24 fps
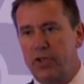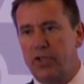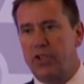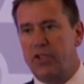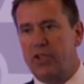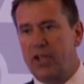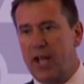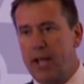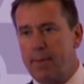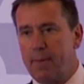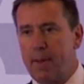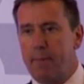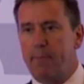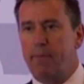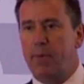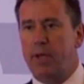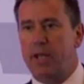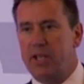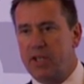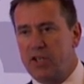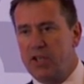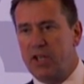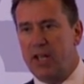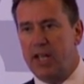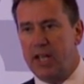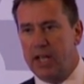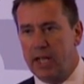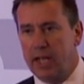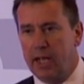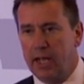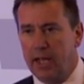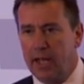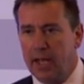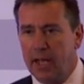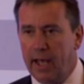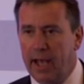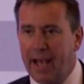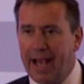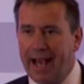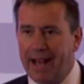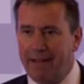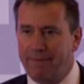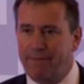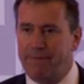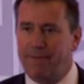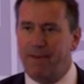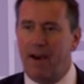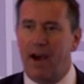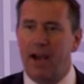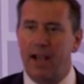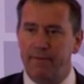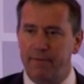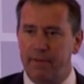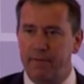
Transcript: The same MPC had 5